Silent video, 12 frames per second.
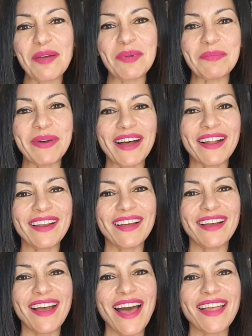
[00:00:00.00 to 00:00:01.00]
I'm Inbaal,
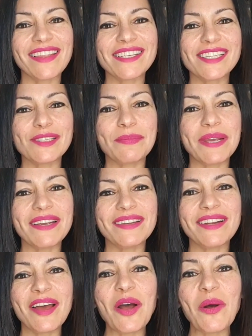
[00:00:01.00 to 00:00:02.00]
and this has
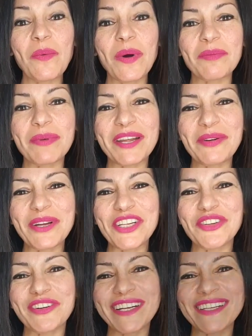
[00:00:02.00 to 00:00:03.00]
been 1 Minute
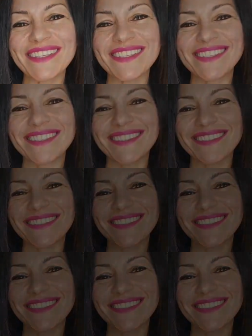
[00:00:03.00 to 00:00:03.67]
Witcheries.